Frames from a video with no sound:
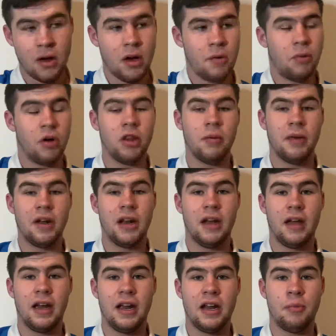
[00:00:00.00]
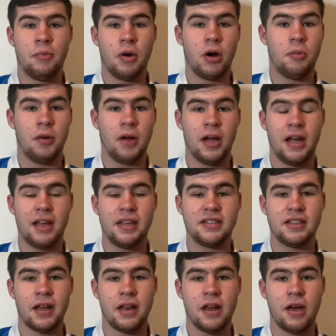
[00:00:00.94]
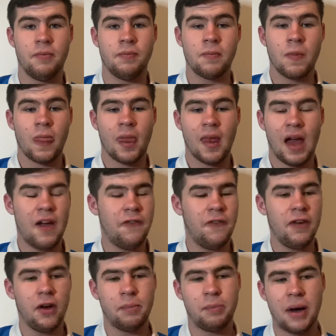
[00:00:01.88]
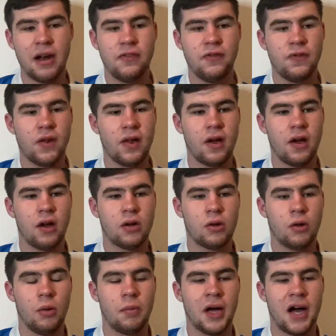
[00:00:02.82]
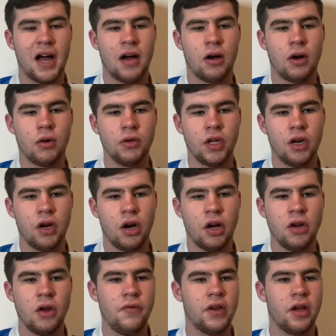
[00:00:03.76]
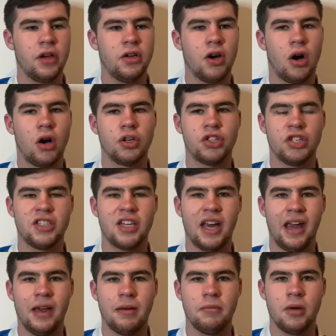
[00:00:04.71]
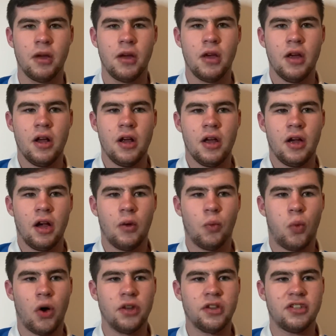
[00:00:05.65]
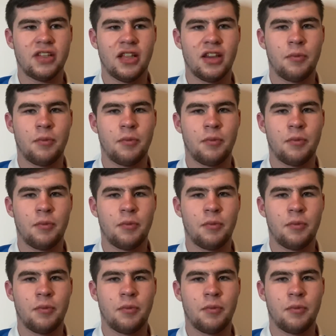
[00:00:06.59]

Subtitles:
put them in a poor place, and I feel bad for a club like Hull, you know, another Yorkshire team, once in the